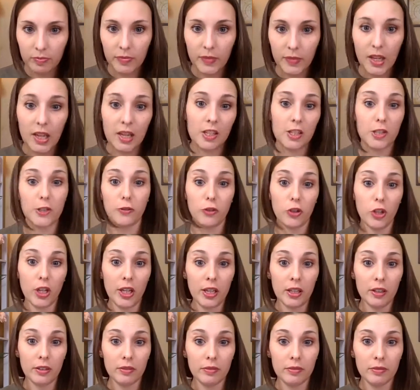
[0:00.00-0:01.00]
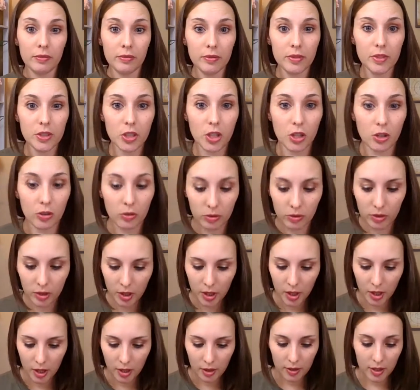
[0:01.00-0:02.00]
And it's free. So
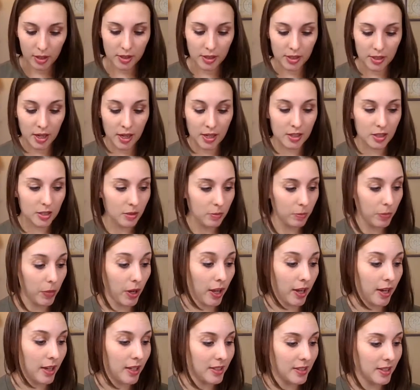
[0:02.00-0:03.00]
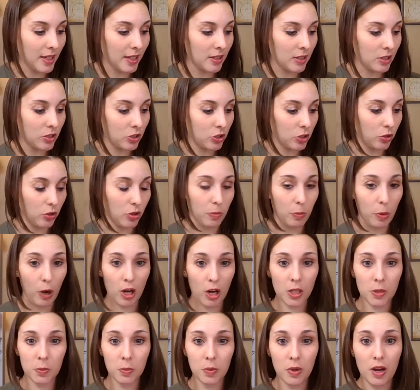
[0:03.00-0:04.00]
that's nice, but it doesn't do the
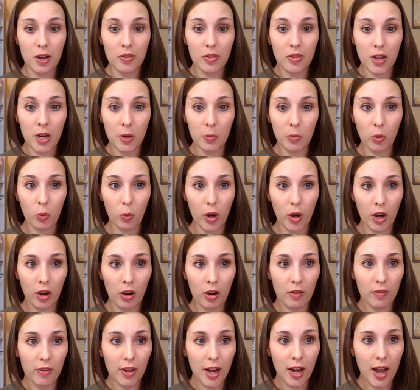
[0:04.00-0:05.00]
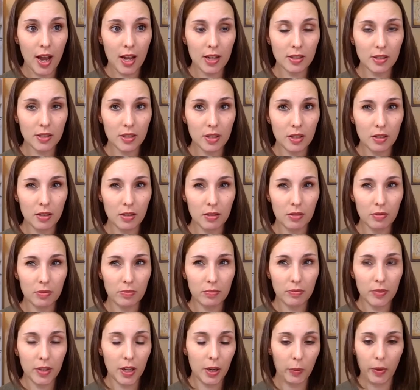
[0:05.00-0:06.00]
box plot that I'm aware of. It has the,
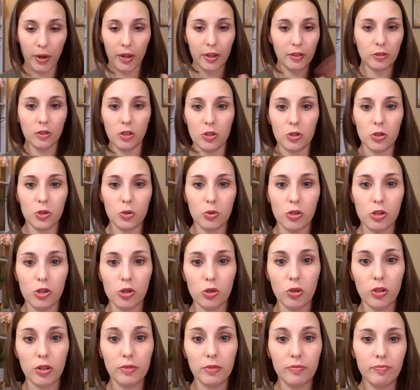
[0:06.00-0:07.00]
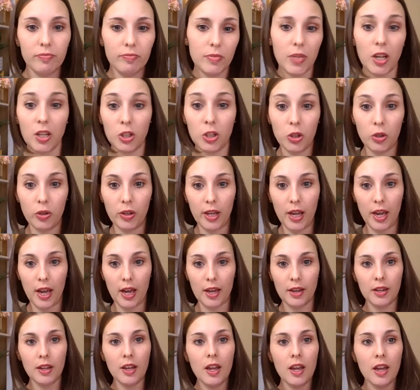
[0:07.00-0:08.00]
anyway, long story short, doesn't do it
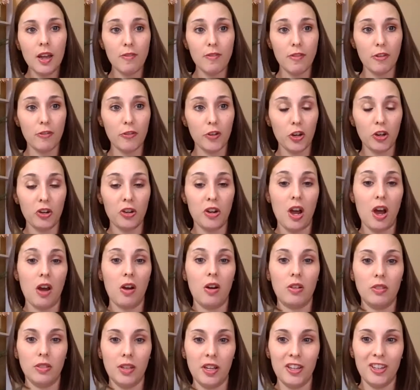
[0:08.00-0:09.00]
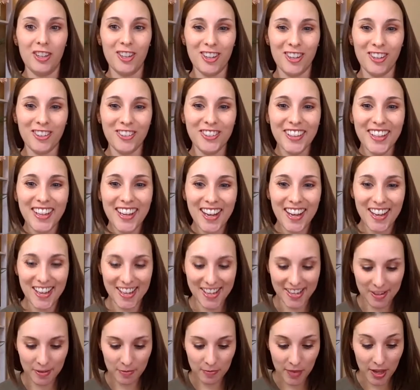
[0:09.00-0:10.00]
yet. If I figure it out, I'll let you know.
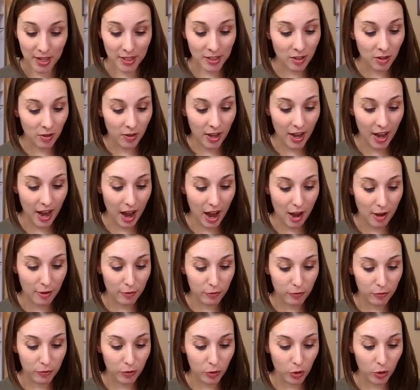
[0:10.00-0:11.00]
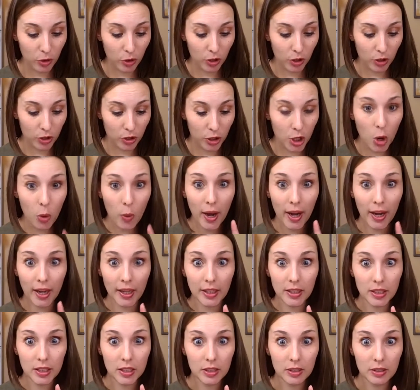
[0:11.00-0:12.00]
That's all I have for, no,
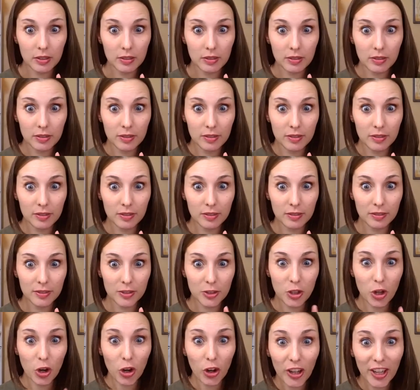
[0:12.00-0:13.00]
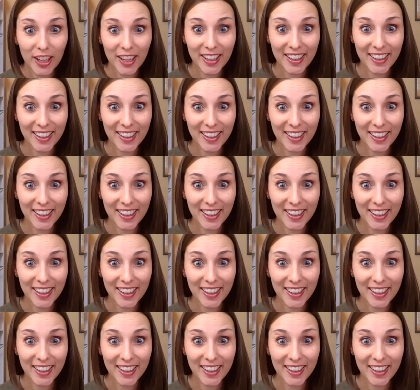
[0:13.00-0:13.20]
wait, sorry.